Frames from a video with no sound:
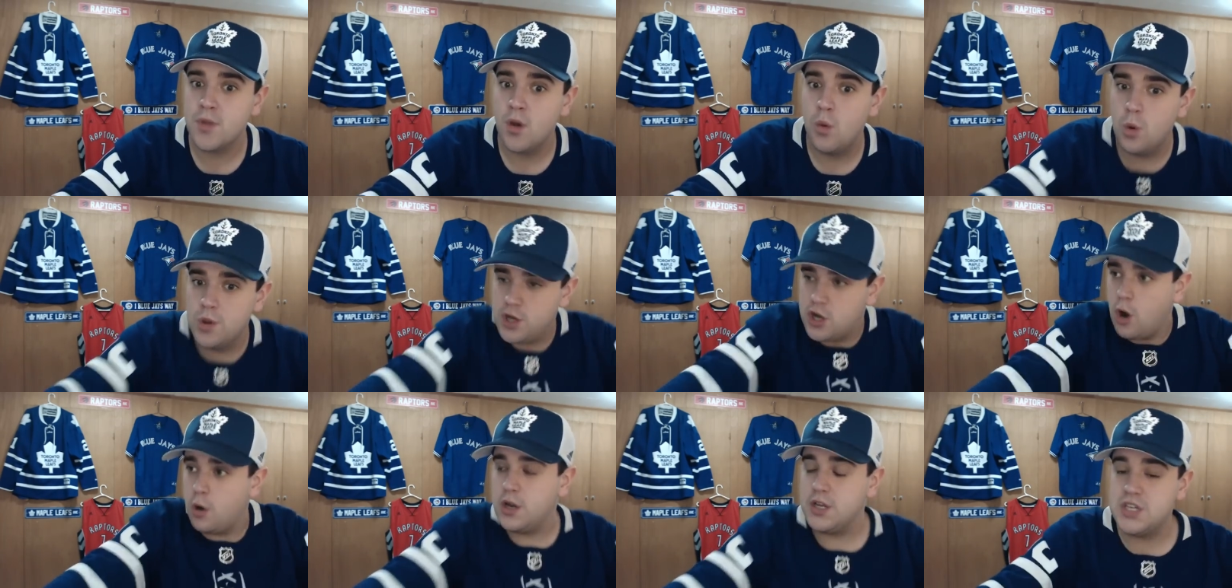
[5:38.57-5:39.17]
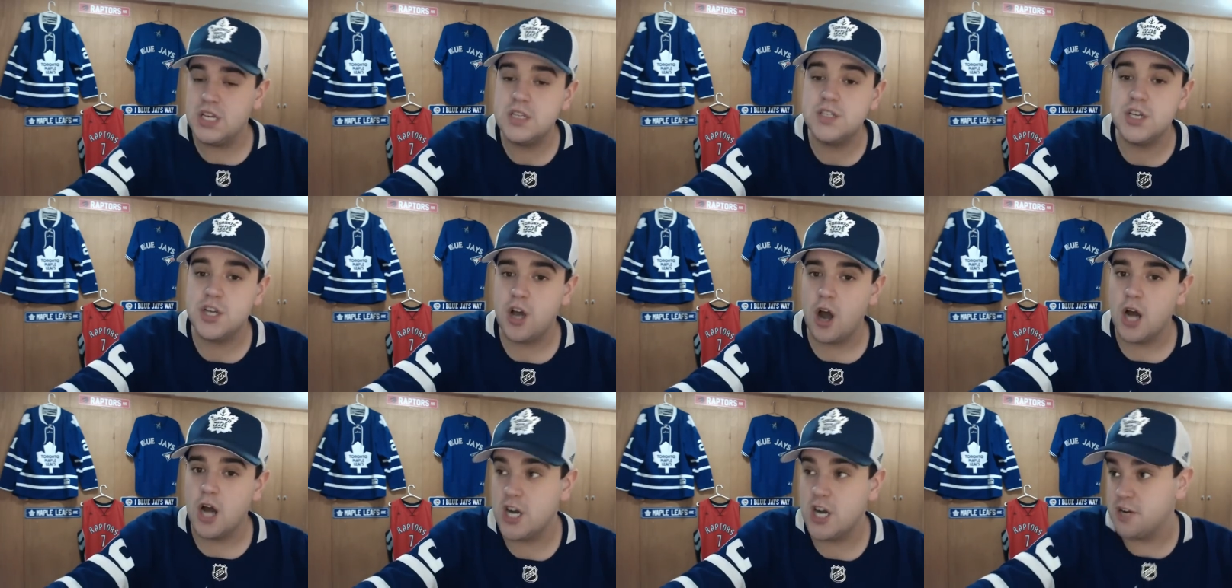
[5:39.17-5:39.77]
Will the Cody Ceci
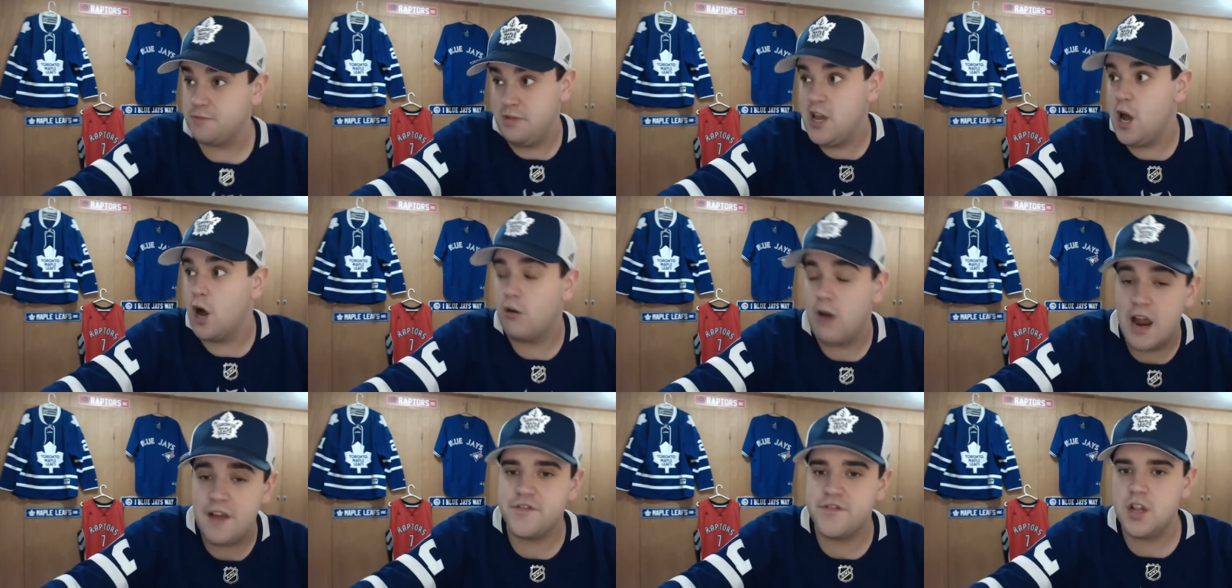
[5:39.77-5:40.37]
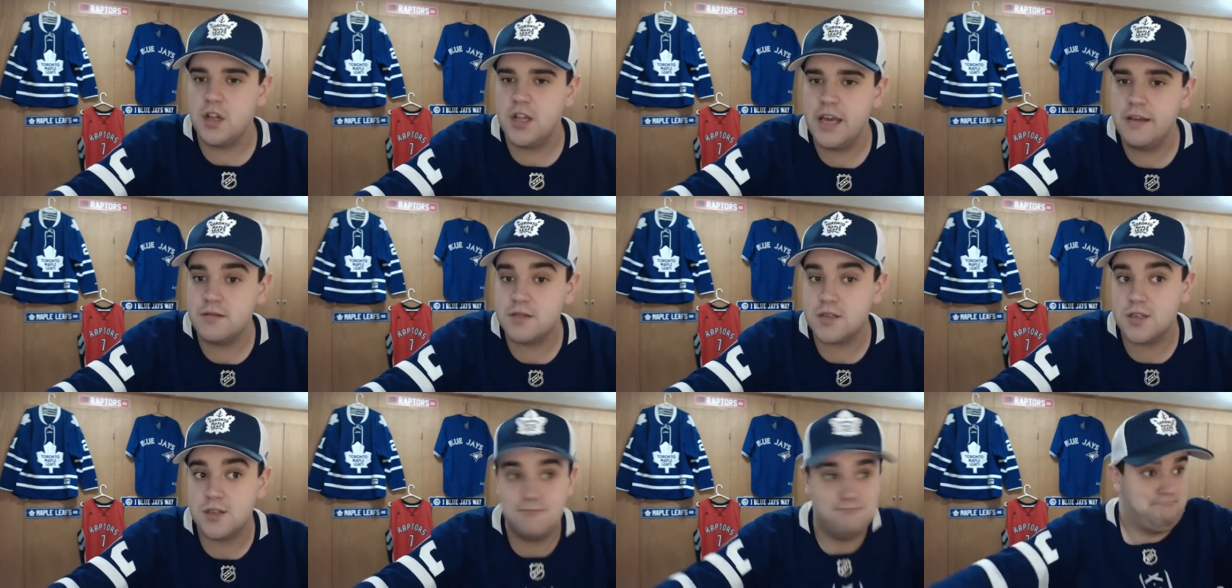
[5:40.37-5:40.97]
contract be all right for the
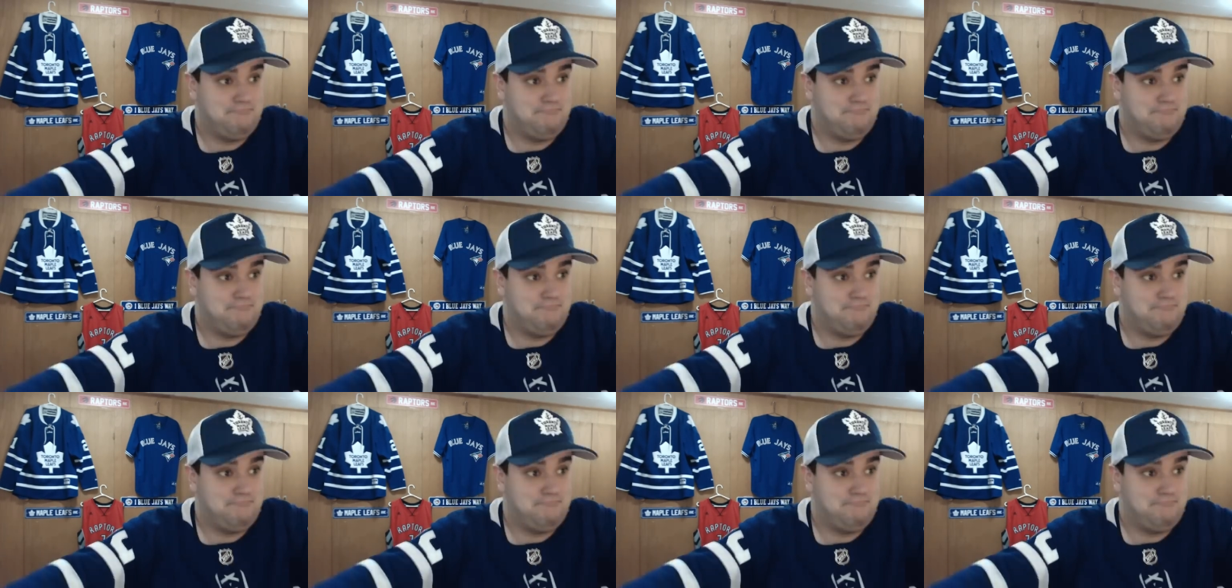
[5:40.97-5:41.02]
Leafs?